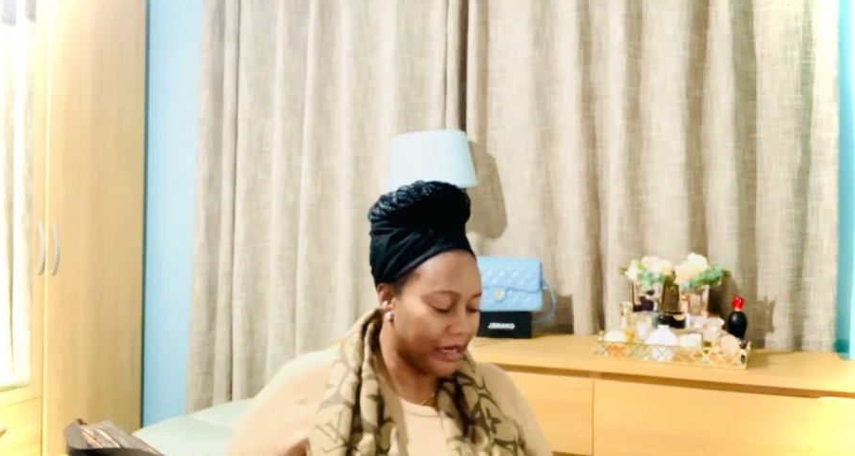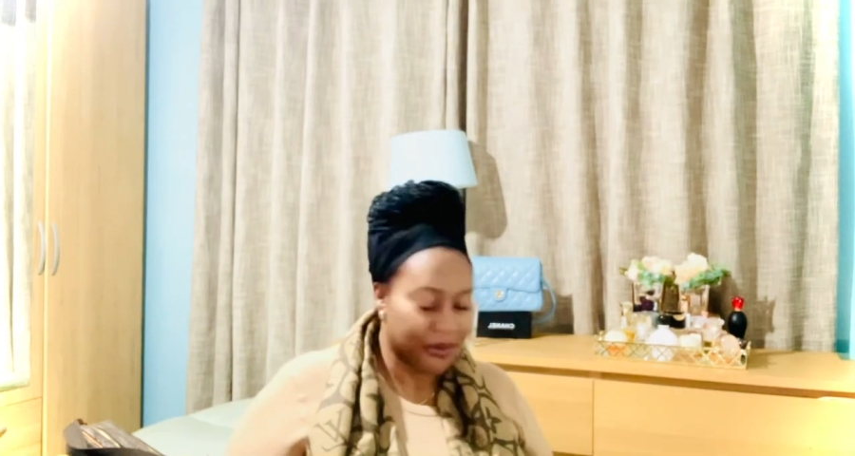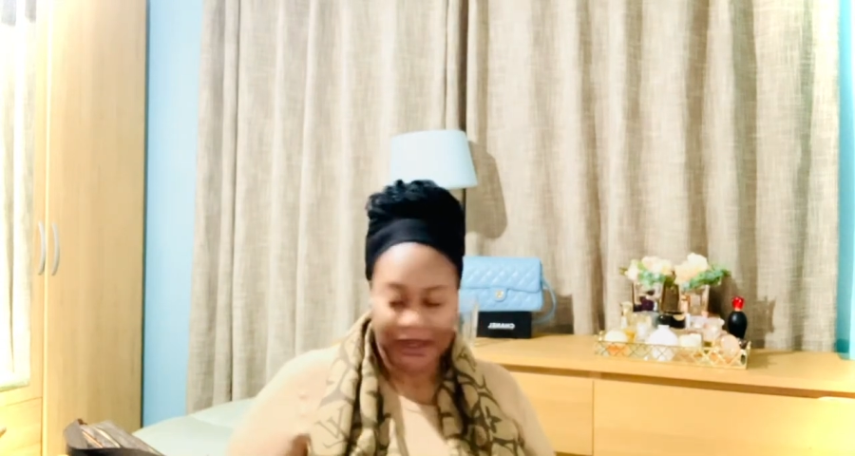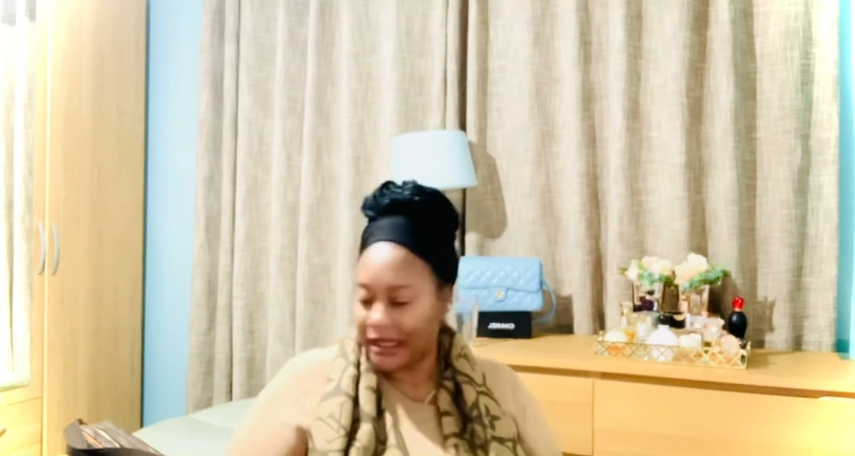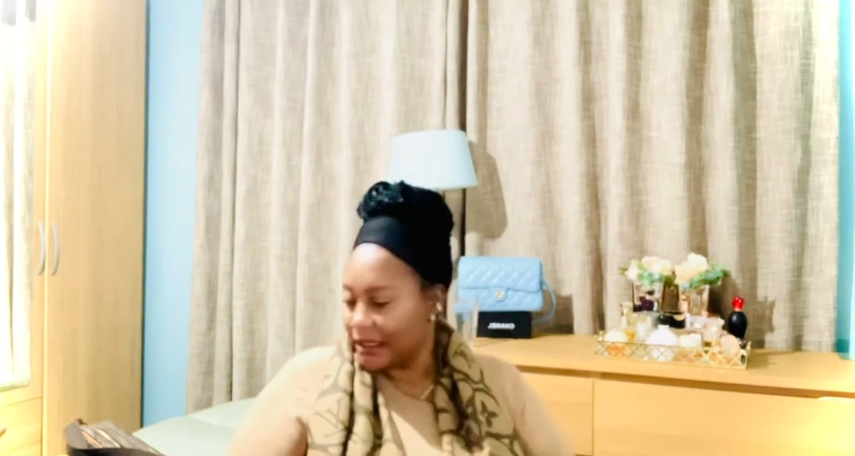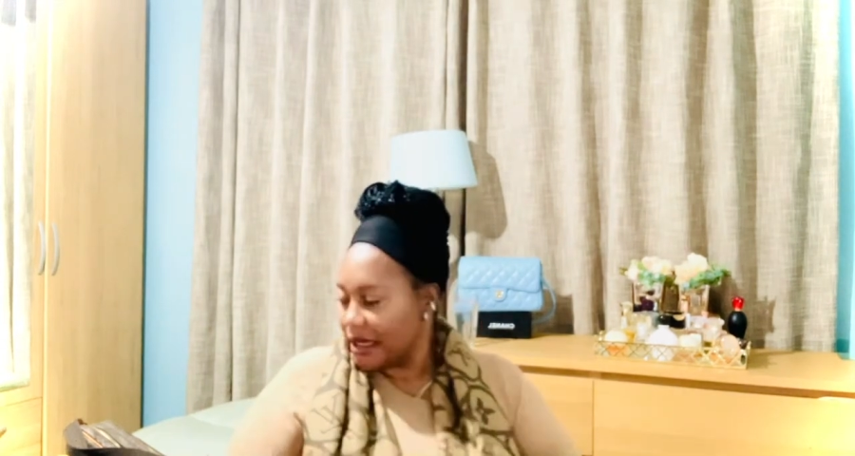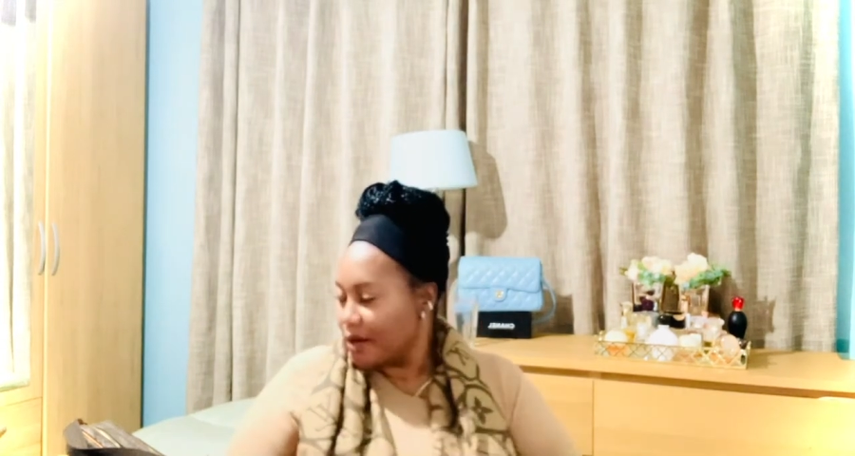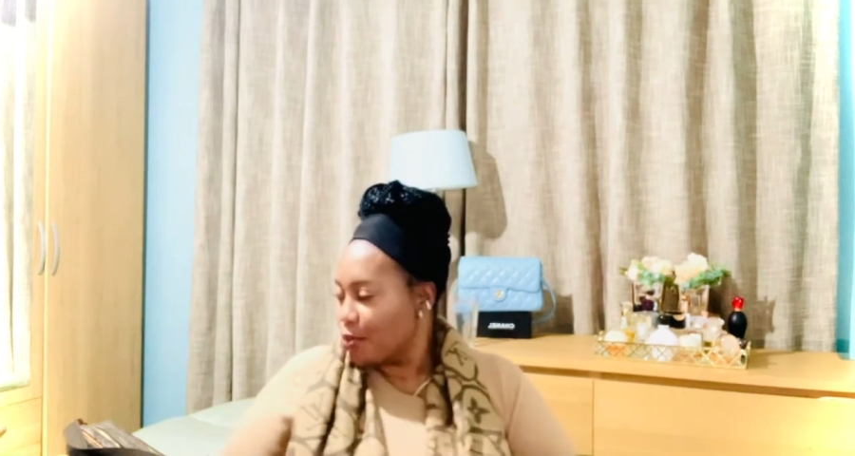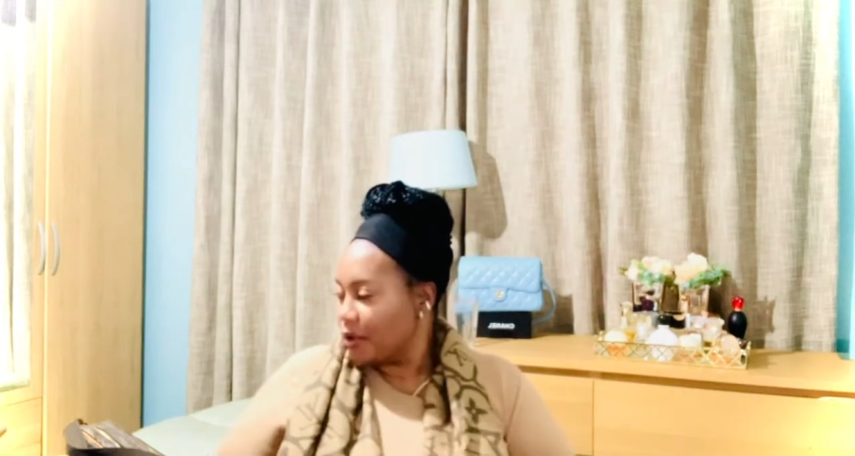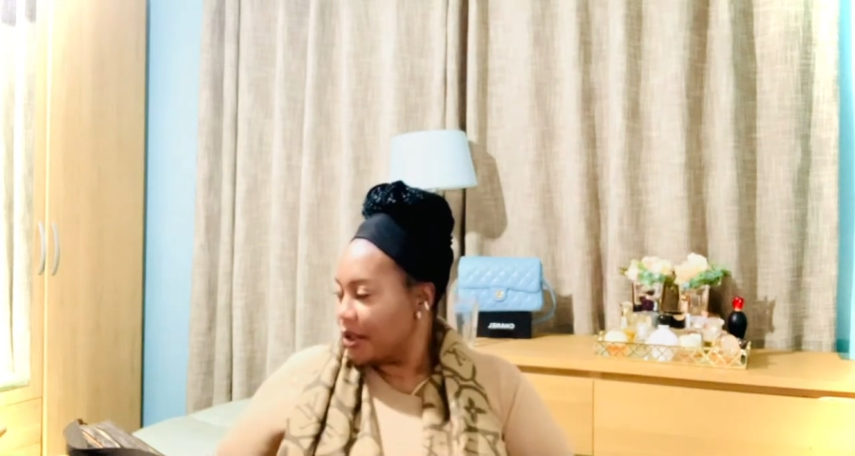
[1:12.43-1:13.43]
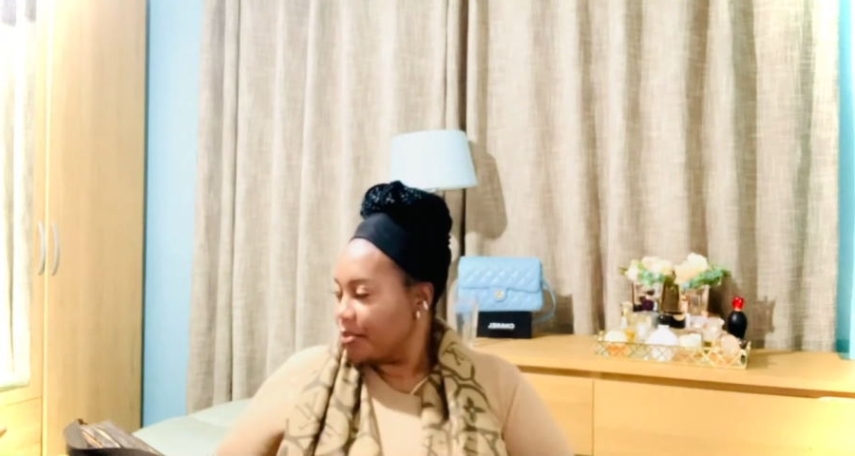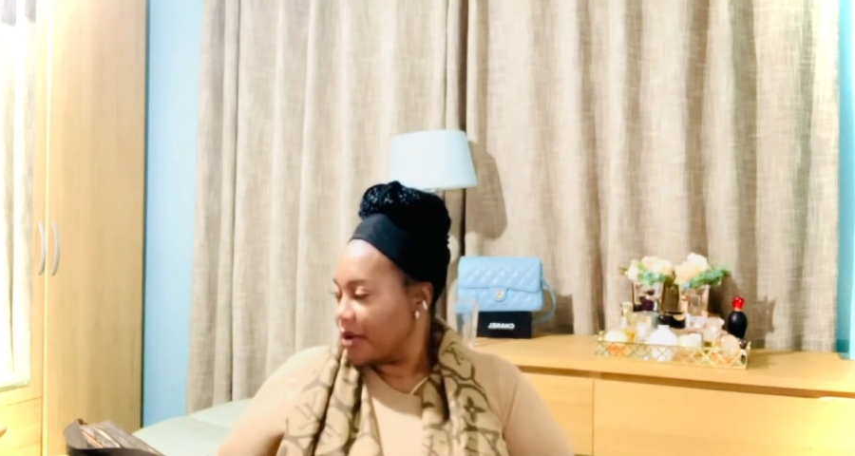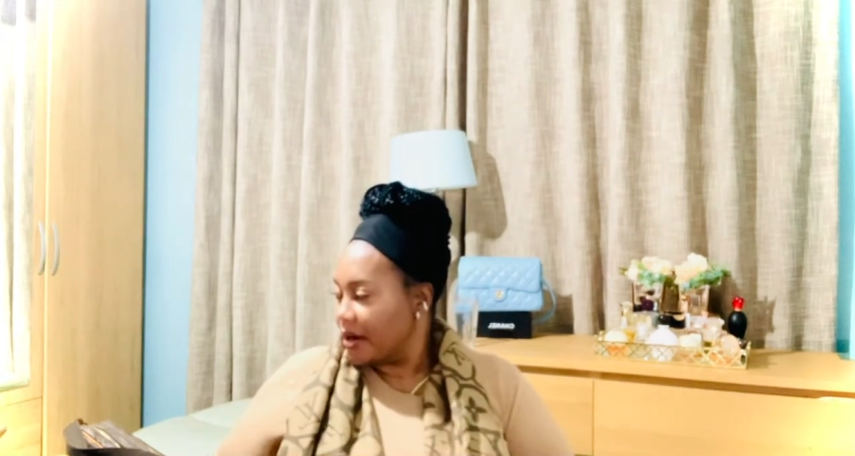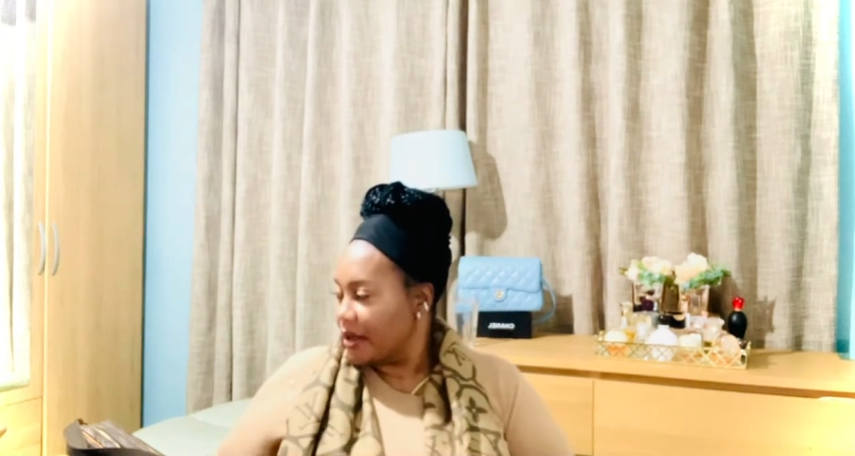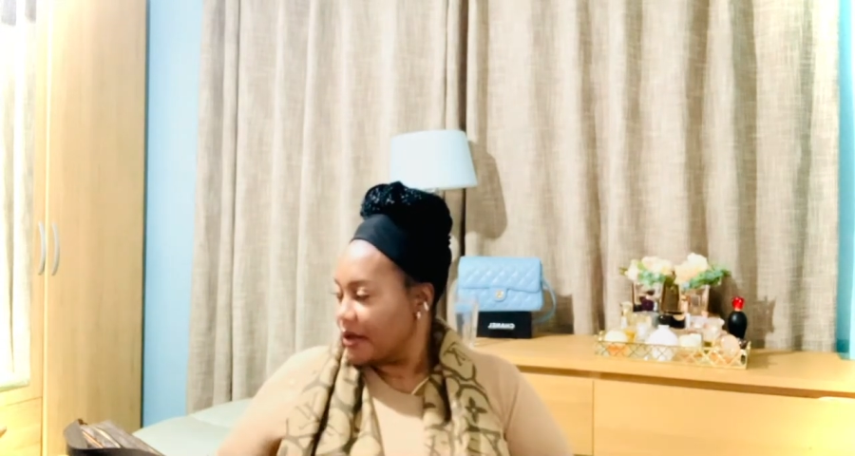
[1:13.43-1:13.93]
I don't think there's any modern
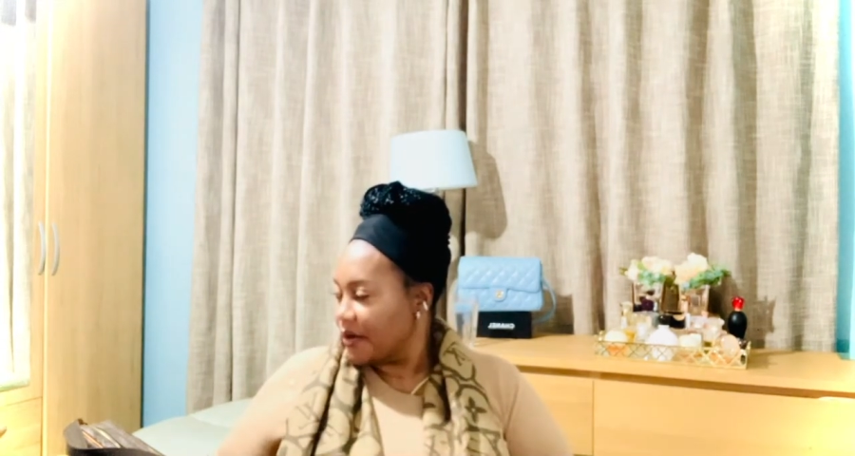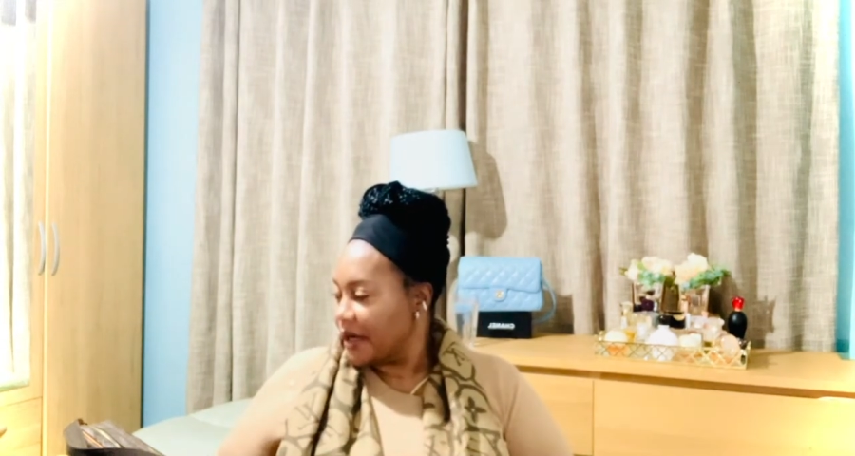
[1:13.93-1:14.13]
brand or